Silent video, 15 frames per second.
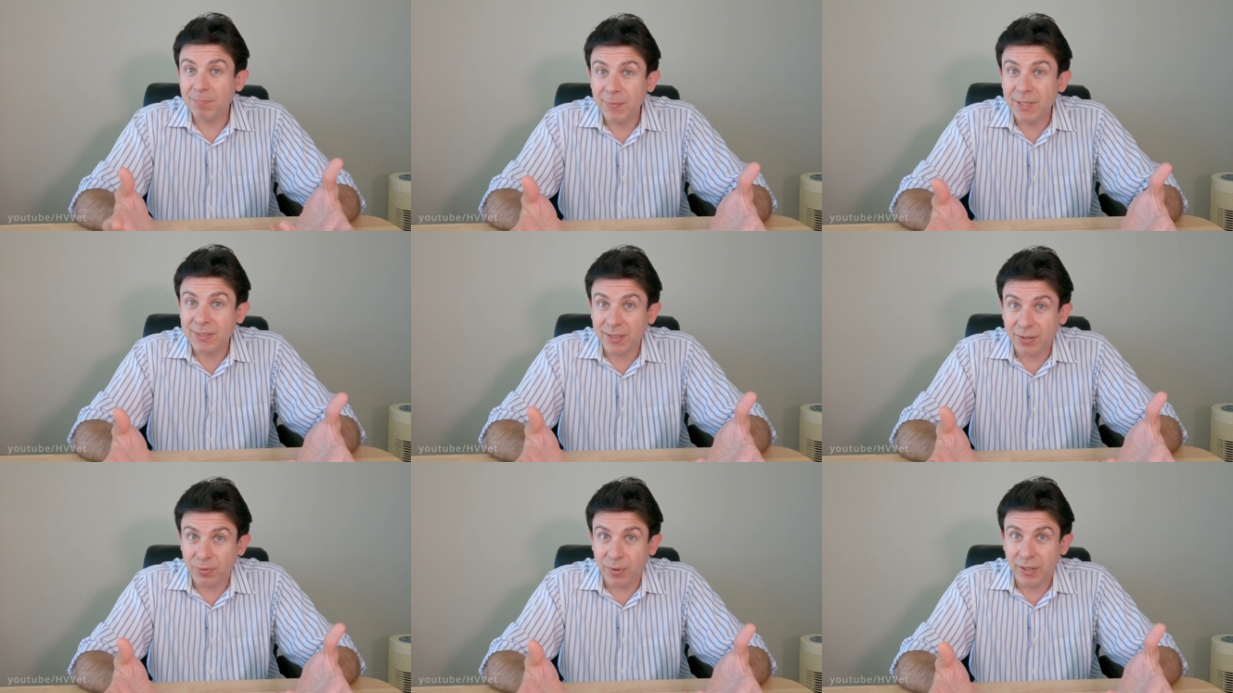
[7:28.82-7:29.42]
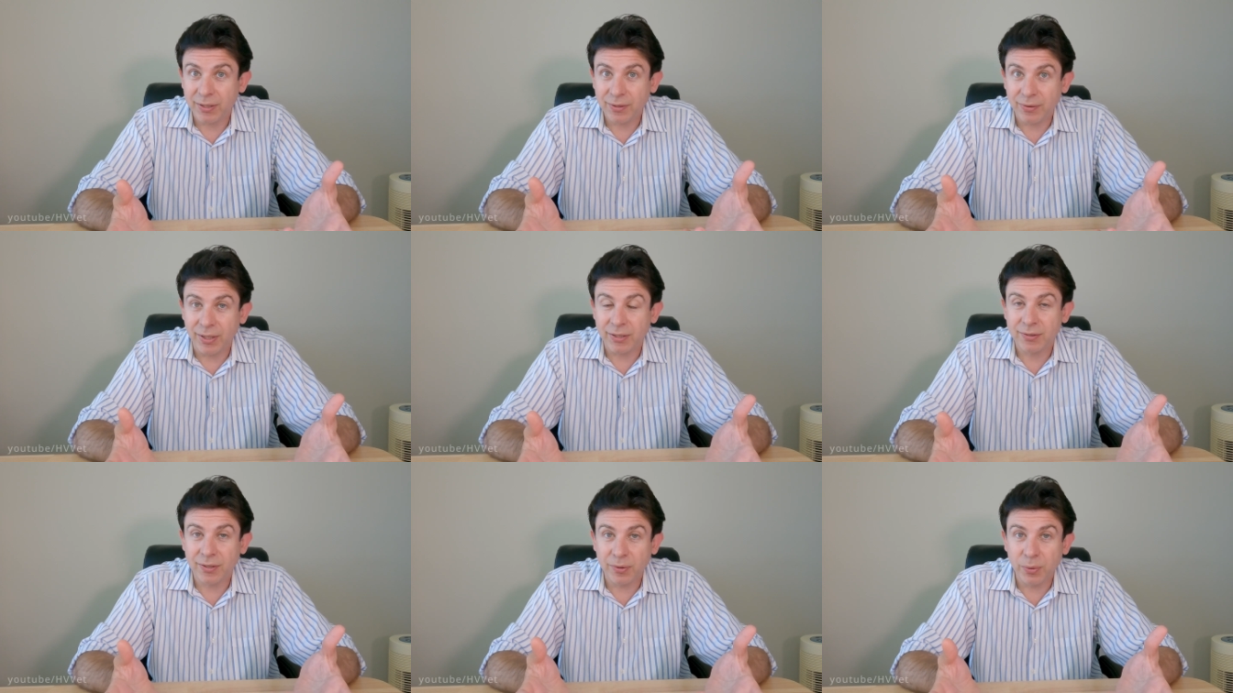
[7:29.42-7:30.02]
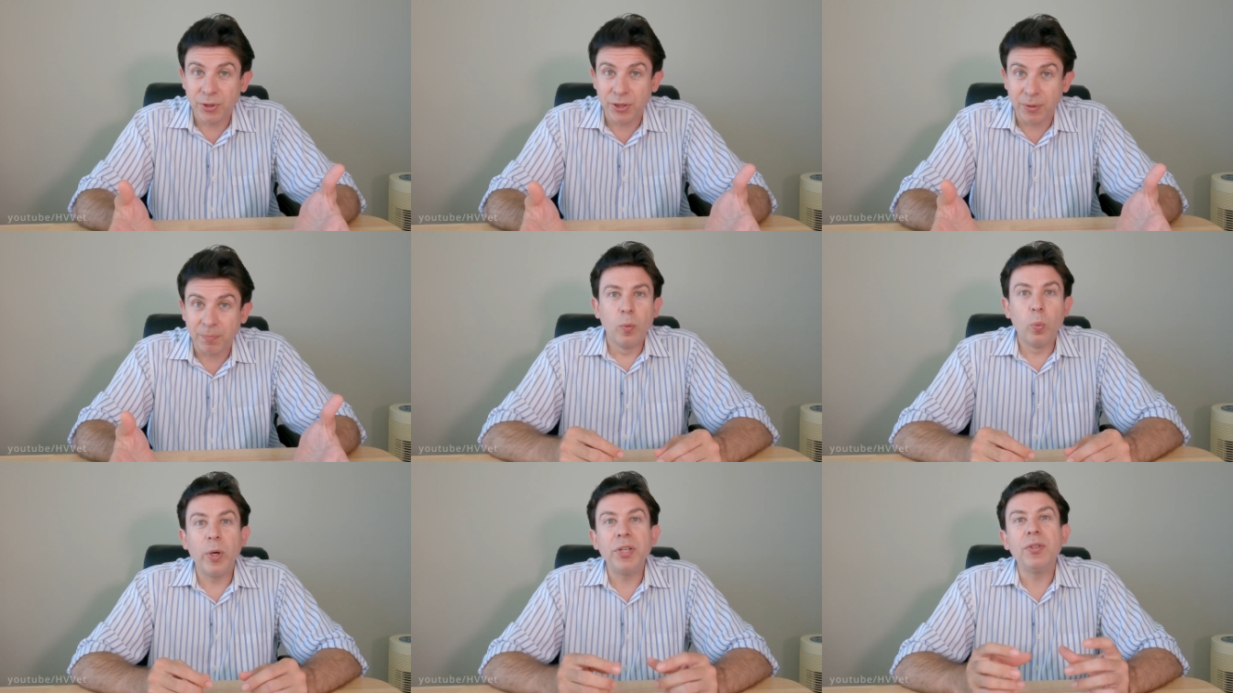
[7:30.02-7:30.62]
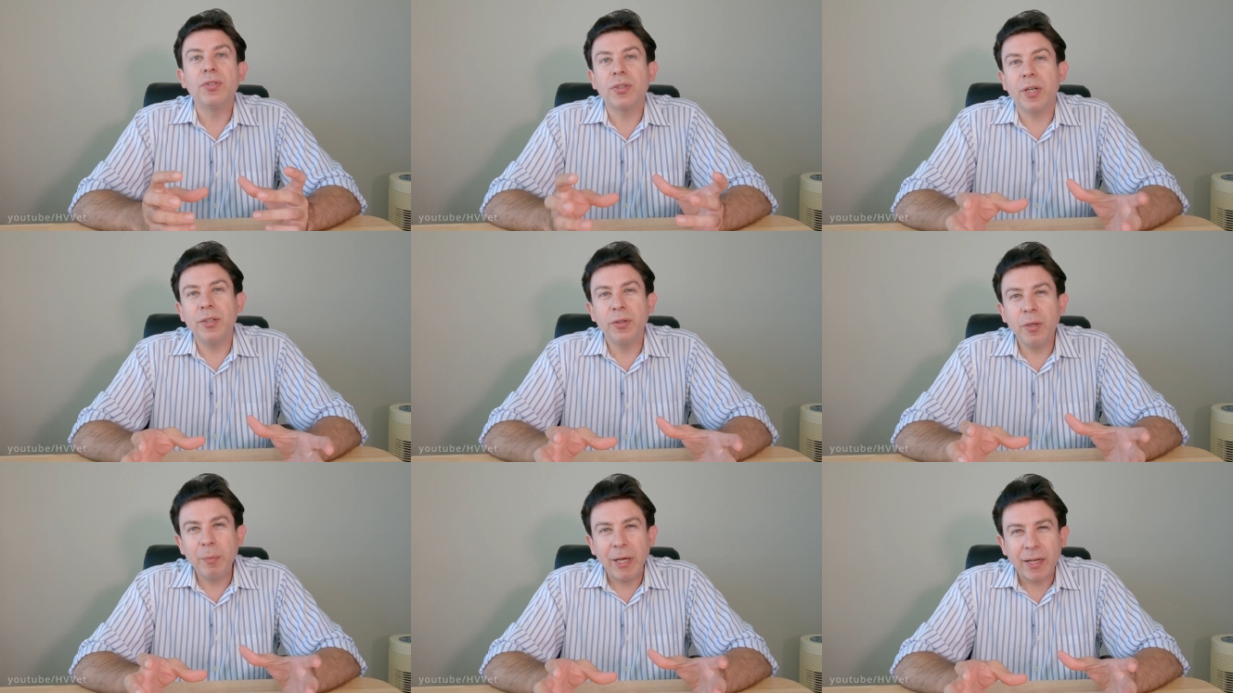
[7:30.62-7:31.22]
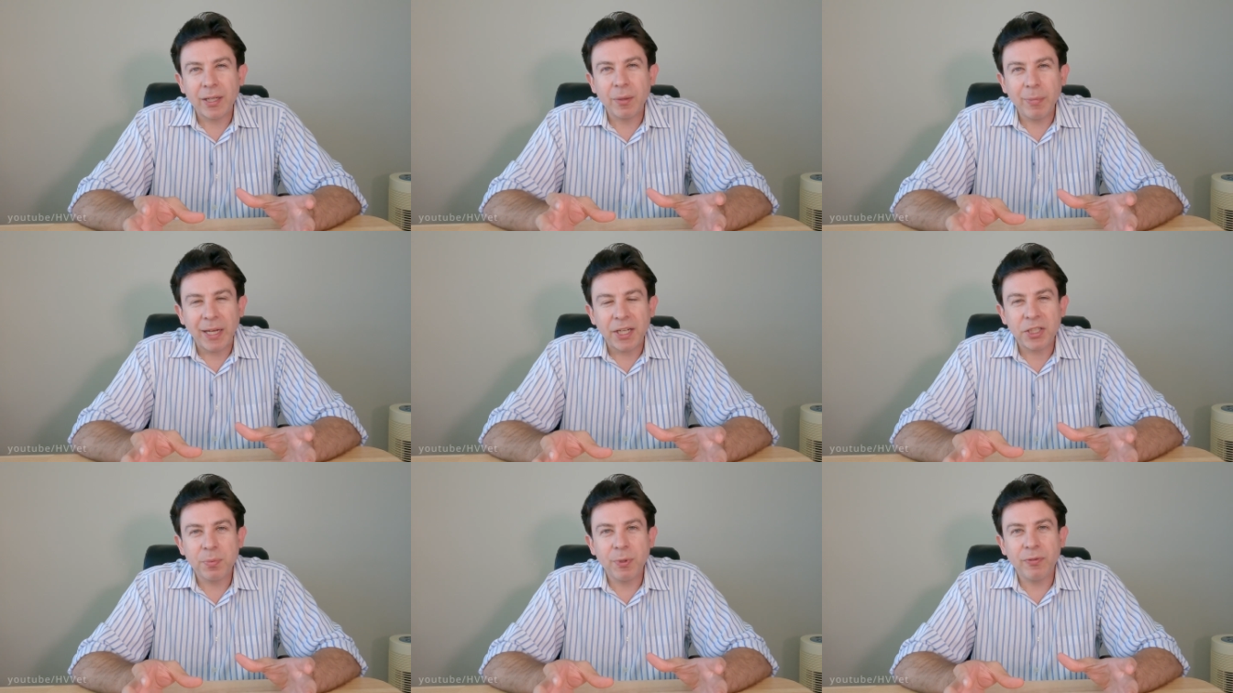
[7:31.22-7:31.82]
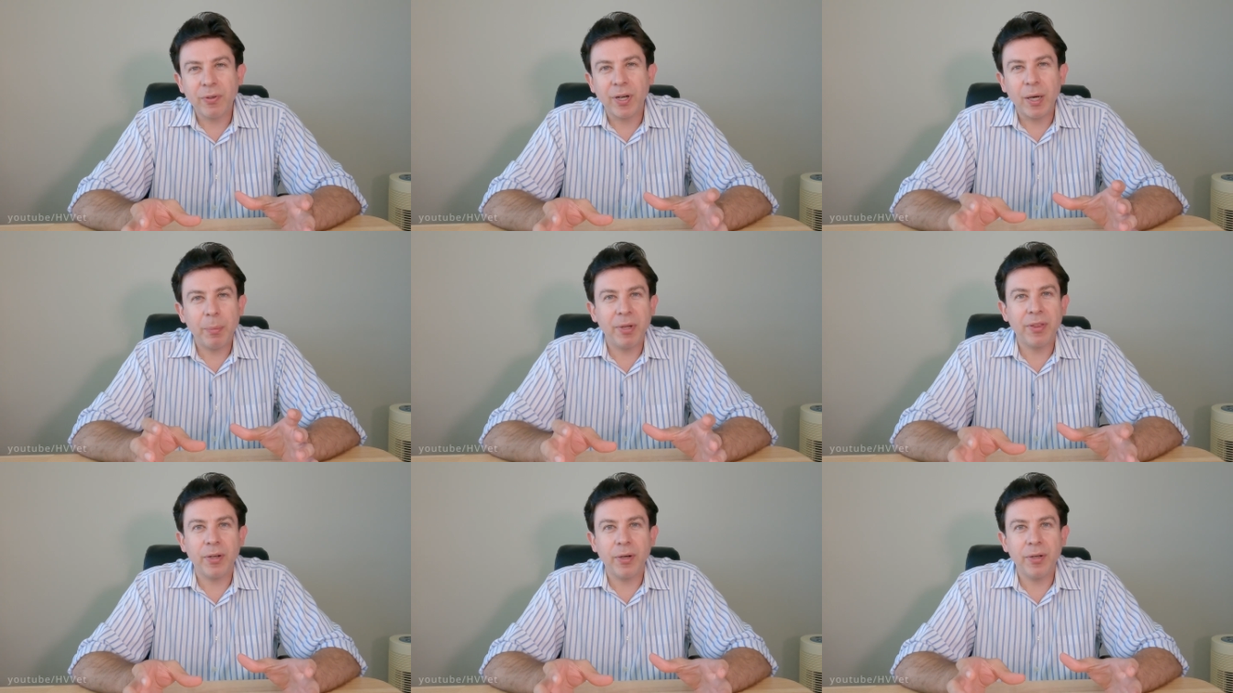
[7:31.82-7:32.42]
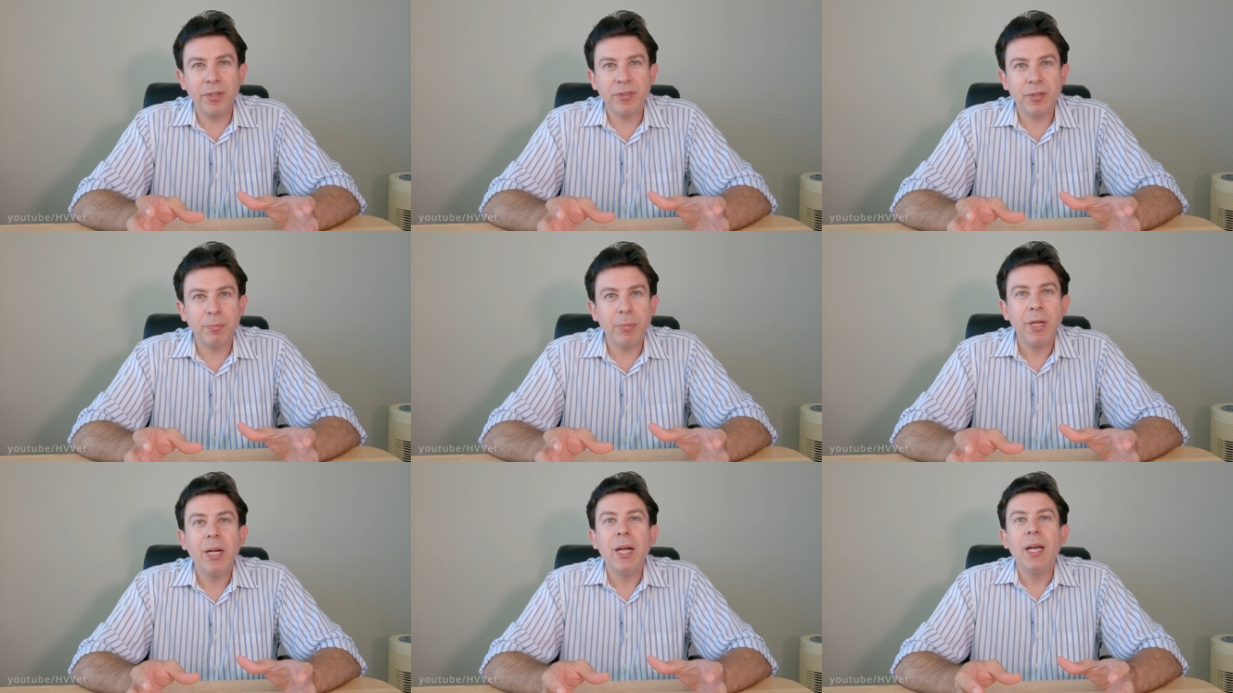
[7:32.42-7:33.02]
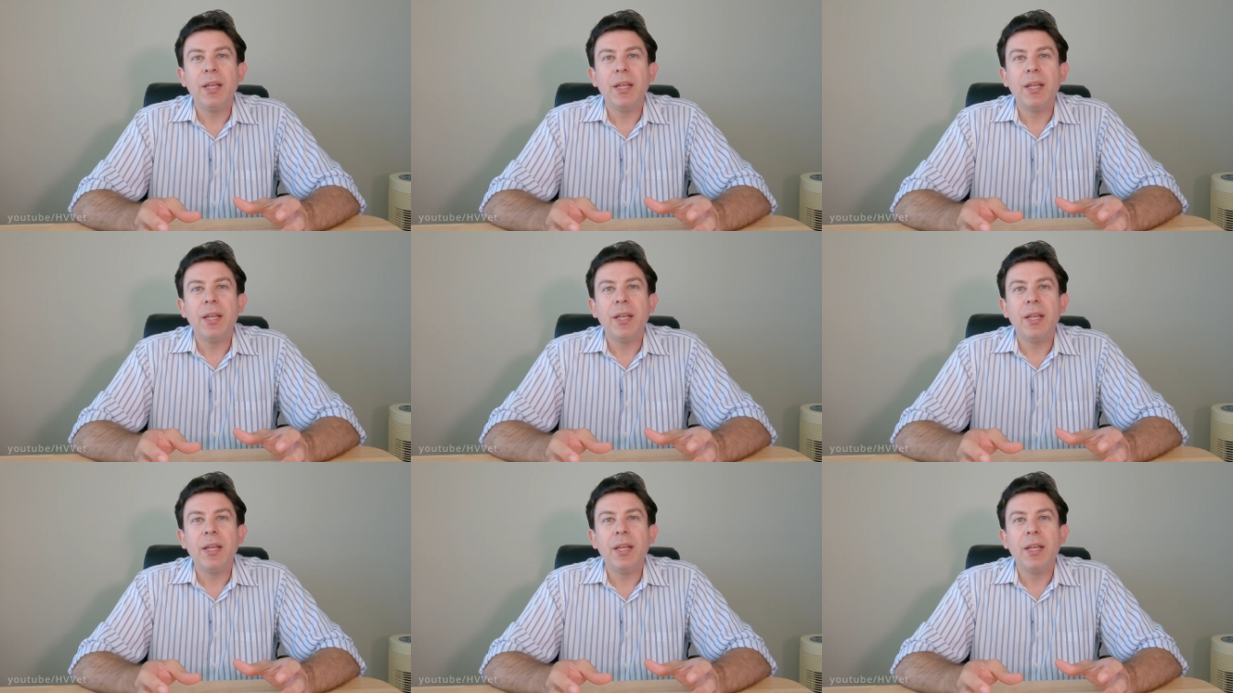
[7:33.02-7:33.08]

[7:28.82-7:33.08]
it's a great, great solution. When you start doing medical management for hyperthyroidism,